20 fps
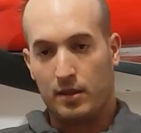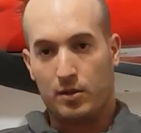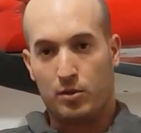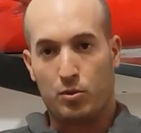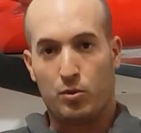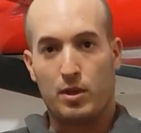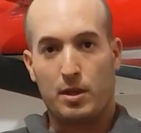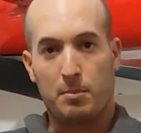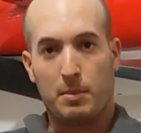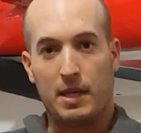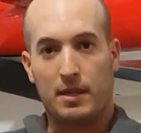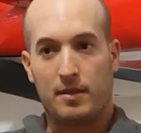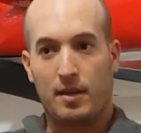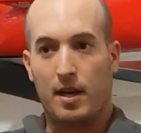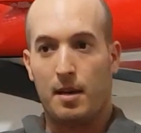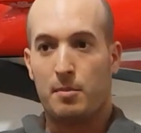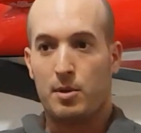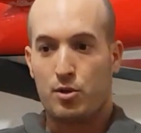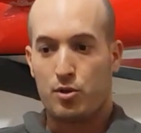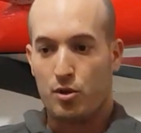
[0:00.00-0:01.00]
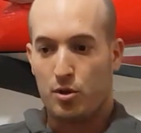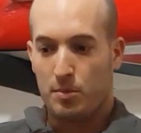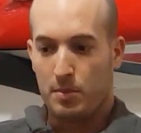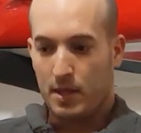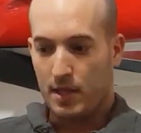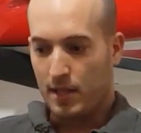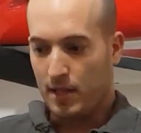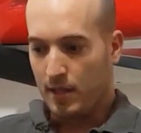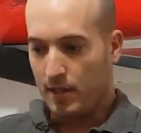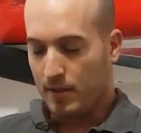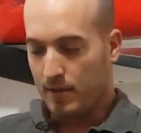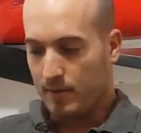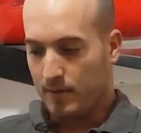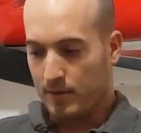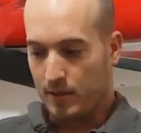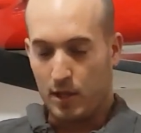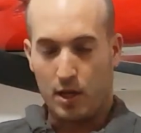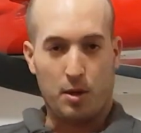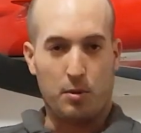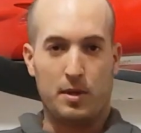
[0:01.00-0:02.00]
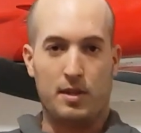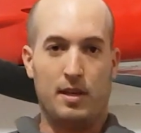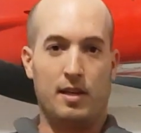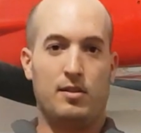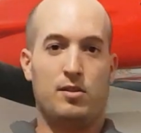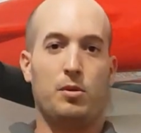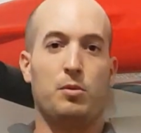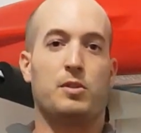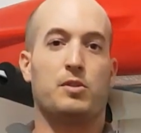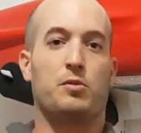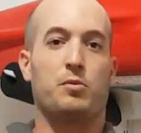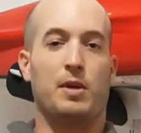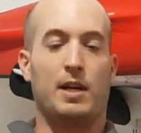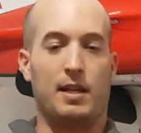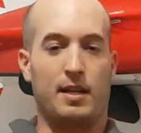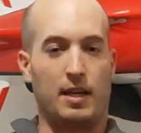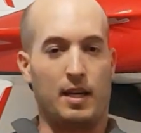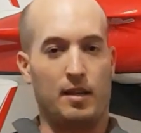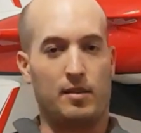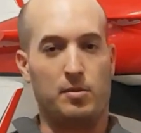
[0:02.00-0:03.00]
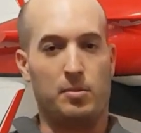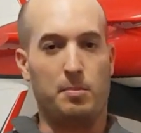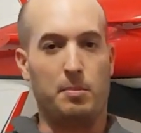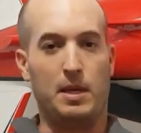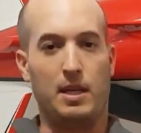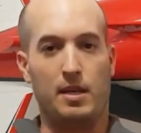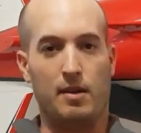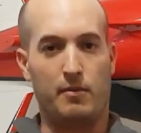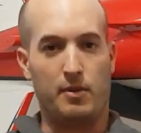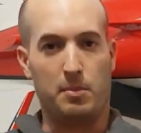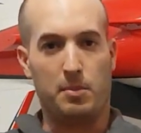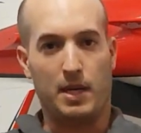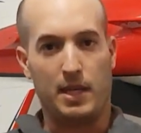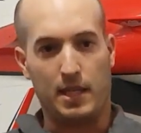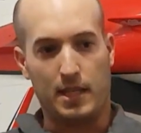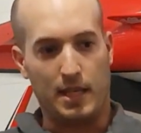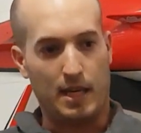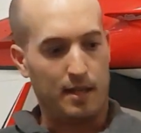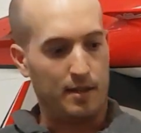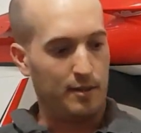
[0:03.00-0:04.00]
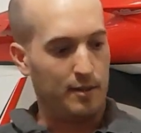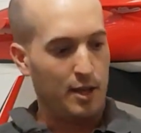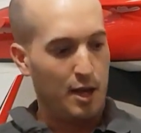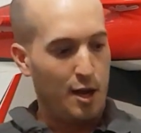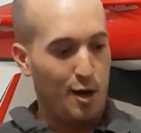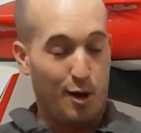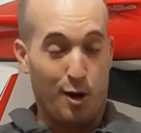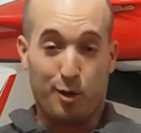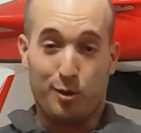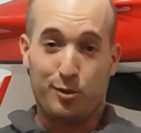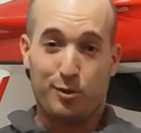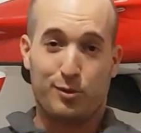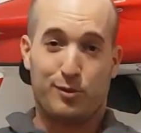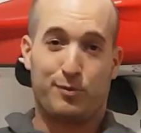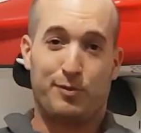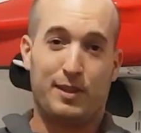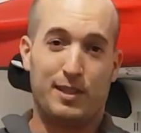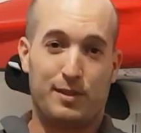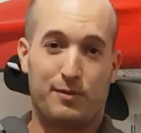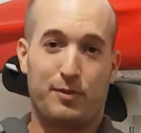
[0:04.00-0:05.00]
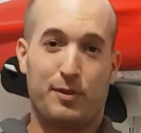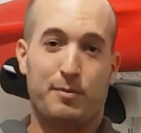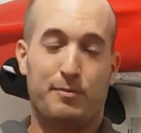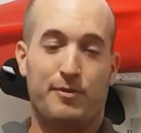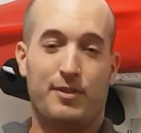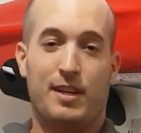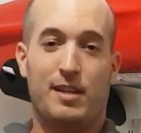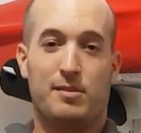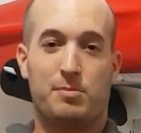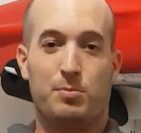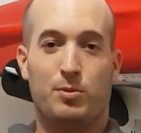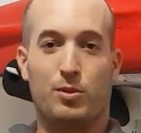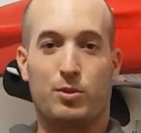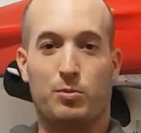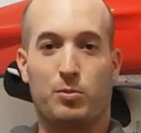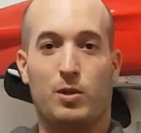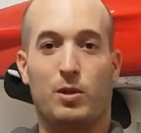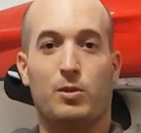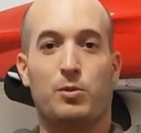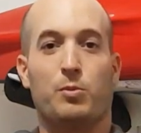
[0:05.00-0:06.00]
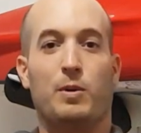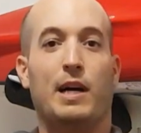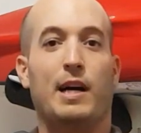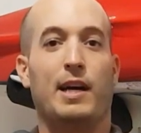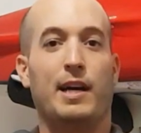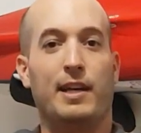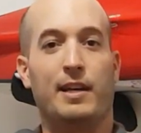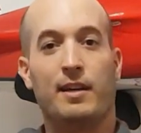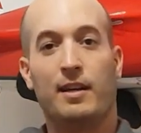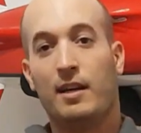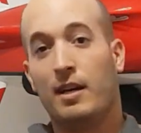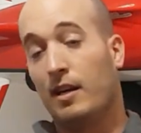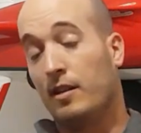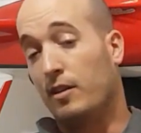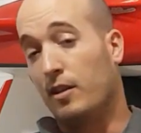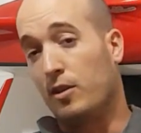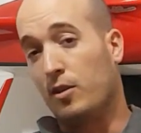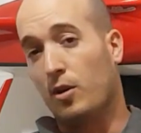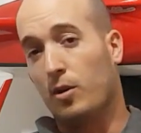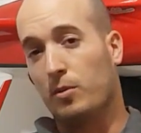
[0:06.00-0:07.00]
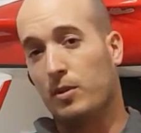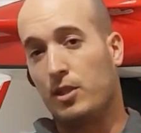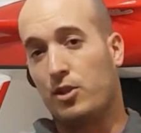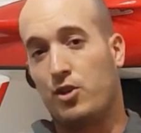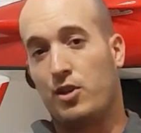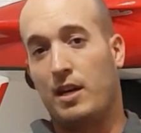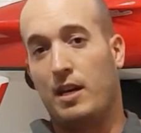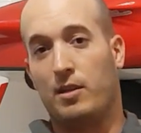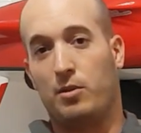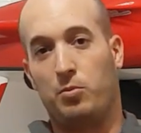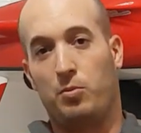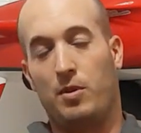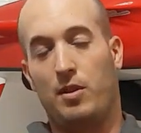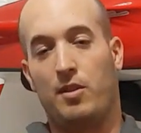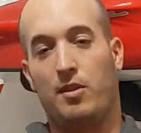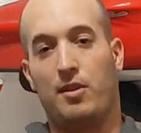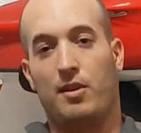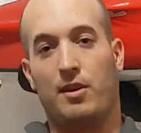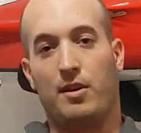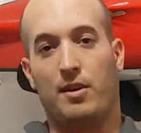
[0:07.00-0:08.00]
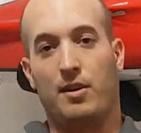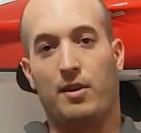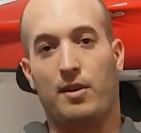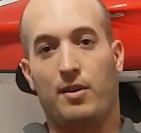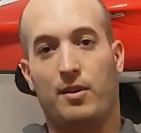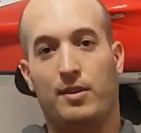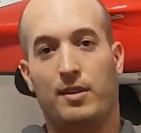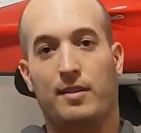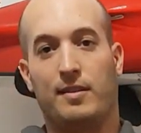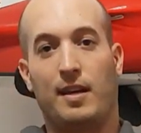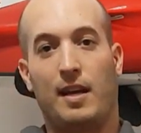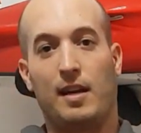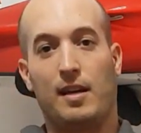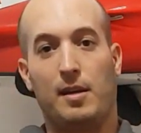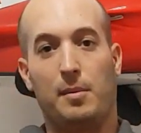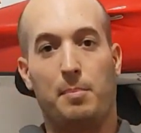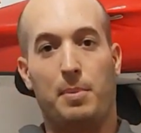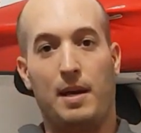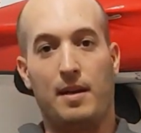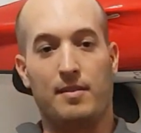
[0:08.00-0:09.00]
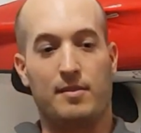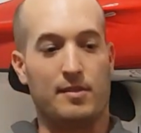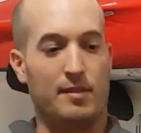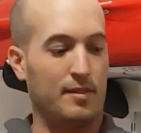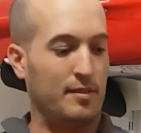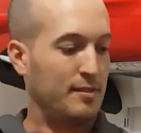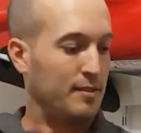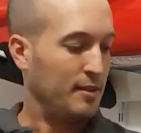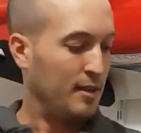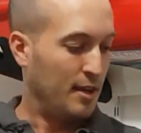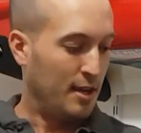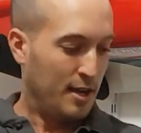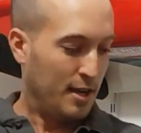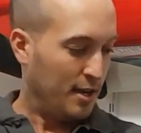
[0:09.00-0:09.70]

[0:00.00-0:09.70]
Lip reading: during my time in Germany, you know, it's always great. I get to meet everybody and all those friends from Facebook worldwide that you only chat with on a daily basis.